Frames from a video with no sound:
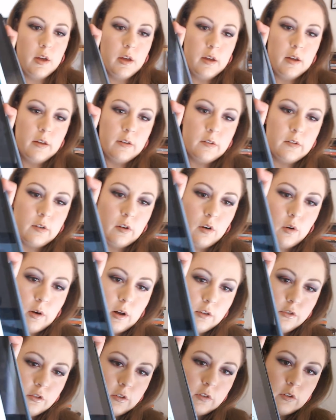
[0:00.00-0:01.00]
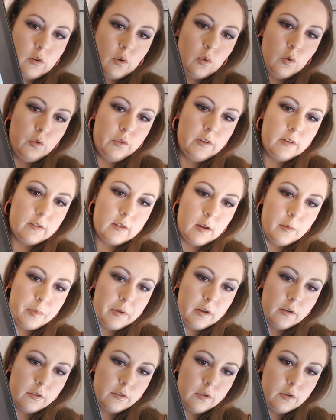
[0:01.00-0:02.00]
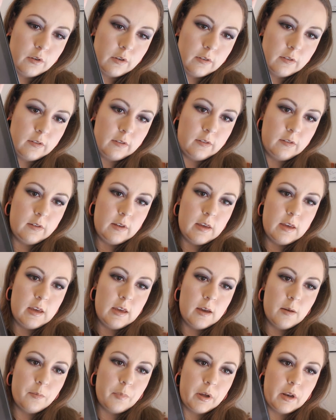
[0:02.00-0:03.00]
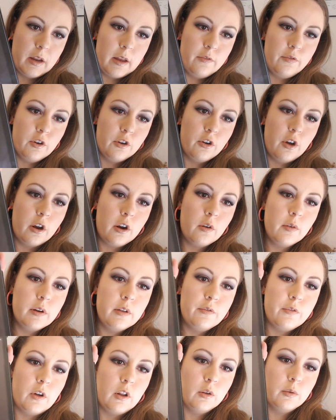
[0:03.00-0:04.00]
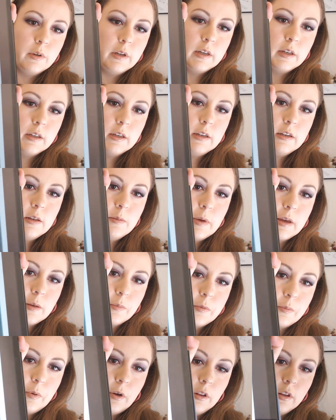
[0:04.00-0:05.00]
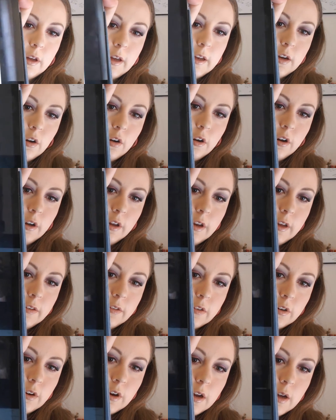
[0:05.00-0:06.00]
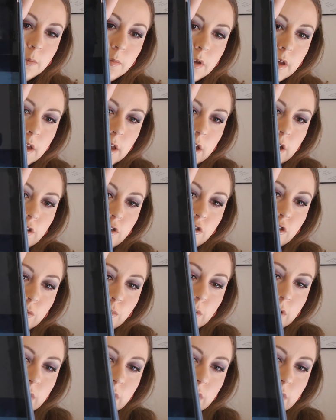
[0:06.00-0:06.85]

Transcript: So I'll just hold this up here so you can see. But if you're not already following Indie Makeup Spotlight on Instagram, you should really